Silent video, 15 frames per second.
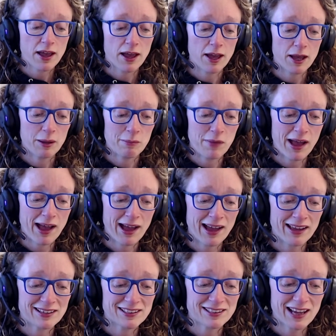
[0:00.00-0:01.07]
Um,
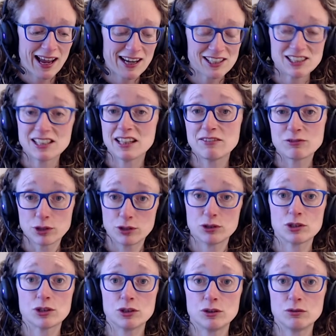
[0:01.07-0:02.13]
and actually, they've grown
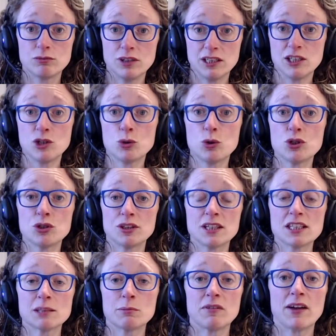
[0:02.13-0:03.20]
to really enjoy doing
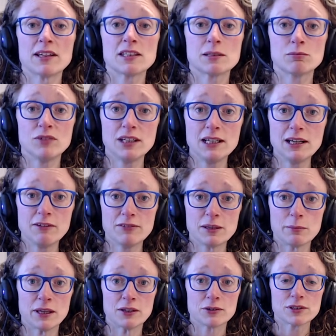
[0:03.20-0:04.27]
this, and we've had some really lovely
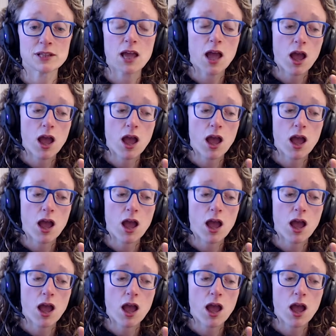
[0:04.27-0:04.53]
meals.